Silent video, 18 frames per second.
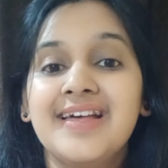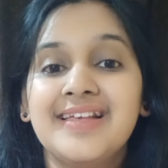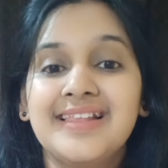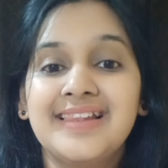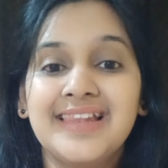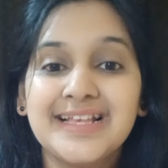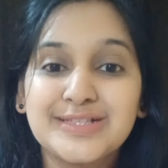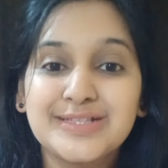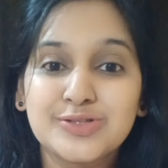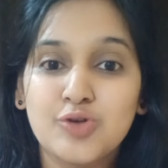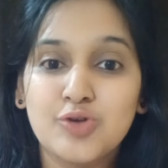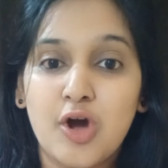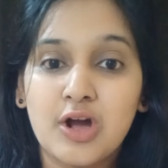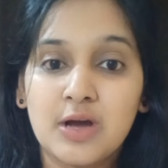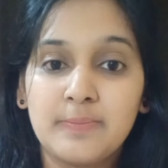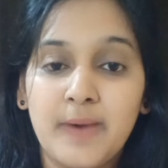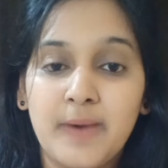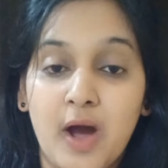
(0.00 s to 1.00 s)
Let's
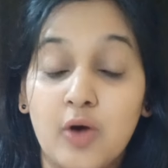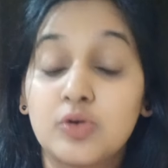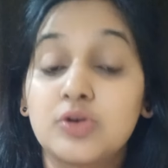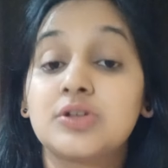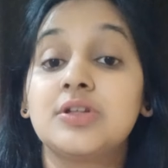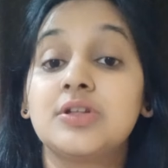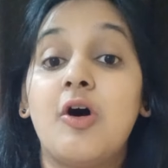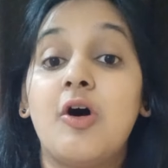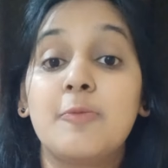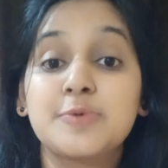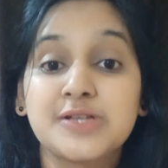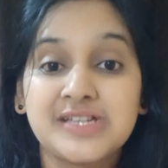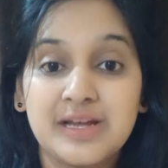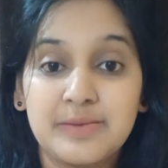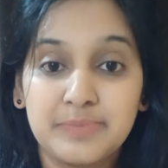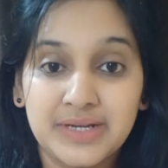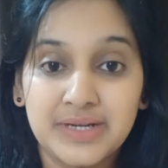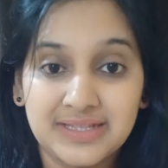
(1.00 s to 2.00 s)
talk about the option
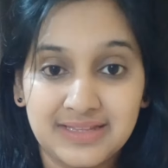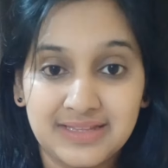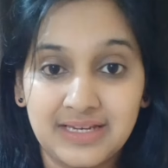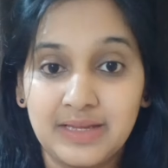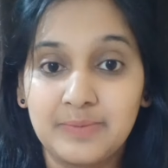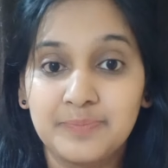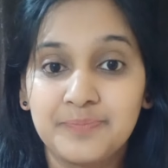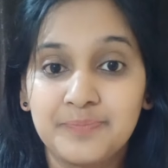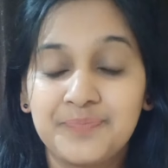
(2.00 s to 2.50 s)
number 3.